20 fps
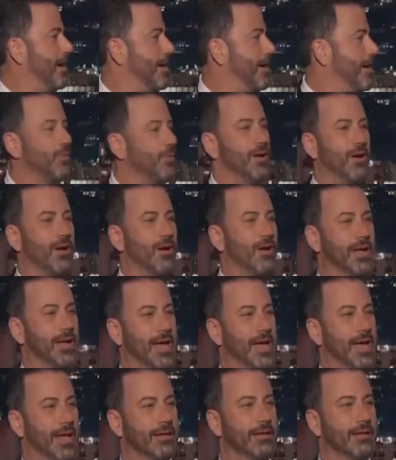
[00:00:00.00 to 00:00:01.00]
Here we are
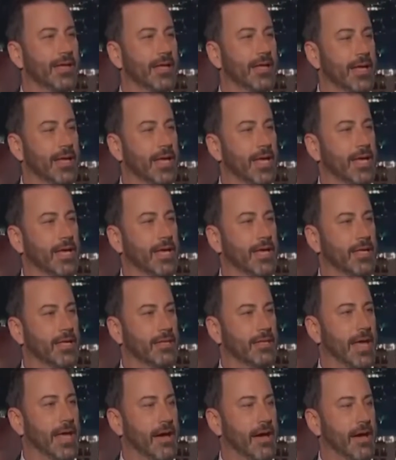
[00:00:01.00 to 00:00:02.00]
again in
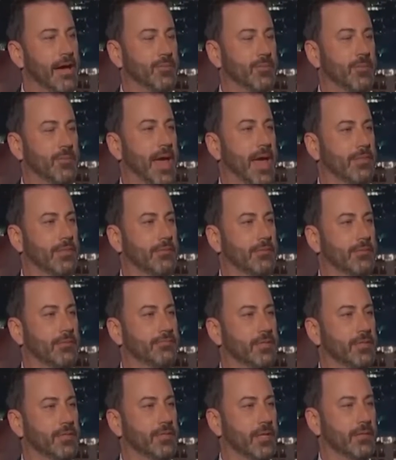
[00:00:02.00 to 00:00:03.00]
the aftermath
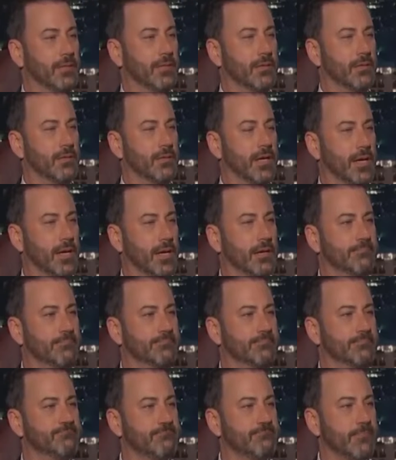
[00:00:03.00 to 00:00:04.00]
of another
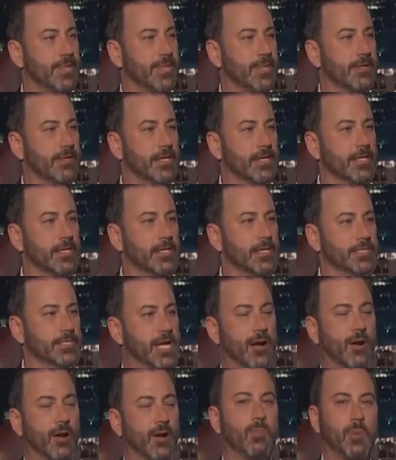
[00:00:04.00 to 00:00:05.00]

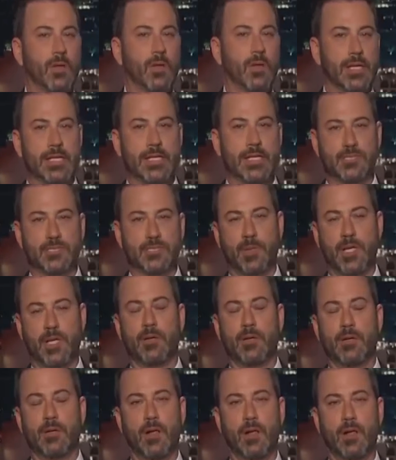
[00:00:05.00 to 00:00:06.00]
terrible,
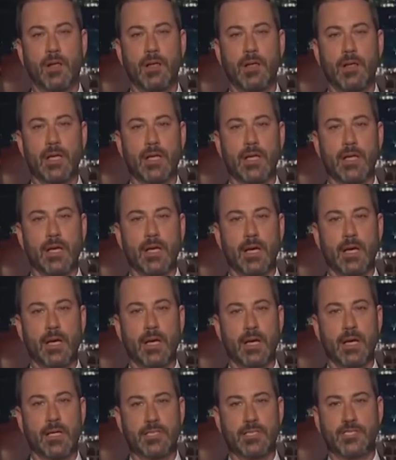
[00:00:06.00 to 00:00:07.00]
inexplicable,
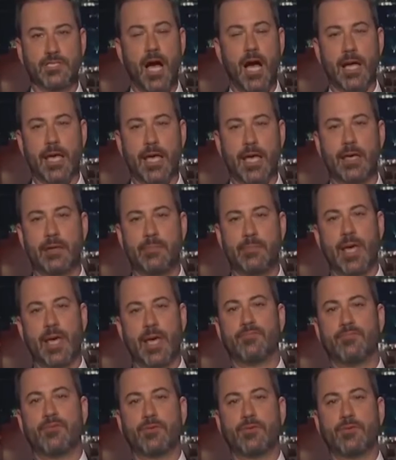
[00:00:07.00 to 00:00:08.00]
shocking, and
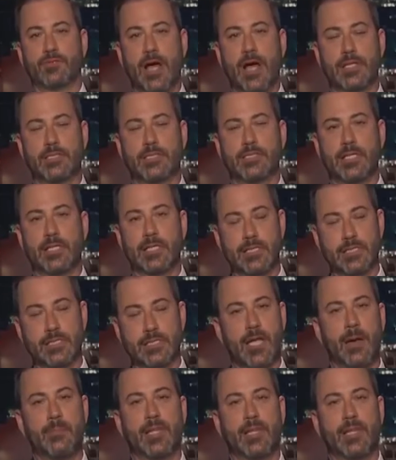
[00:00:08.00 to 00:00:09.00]
painful tragedy,
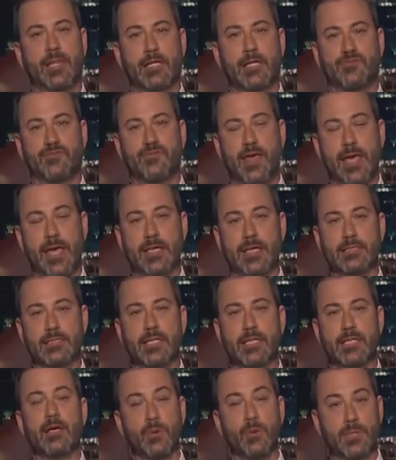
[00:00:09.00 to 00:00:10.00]
this time in Las Vegas,
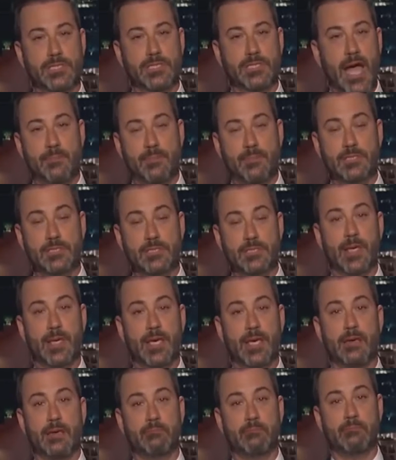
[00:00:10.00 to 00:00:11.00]
which happens to
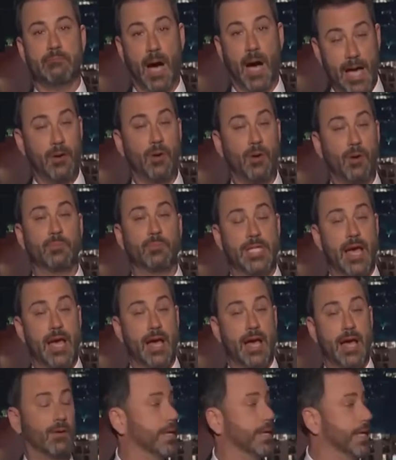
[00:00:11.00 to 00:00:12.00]
be my
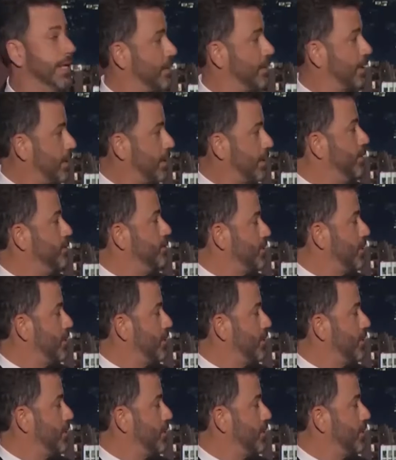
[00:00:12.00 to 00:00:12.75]
hometown and Cleto's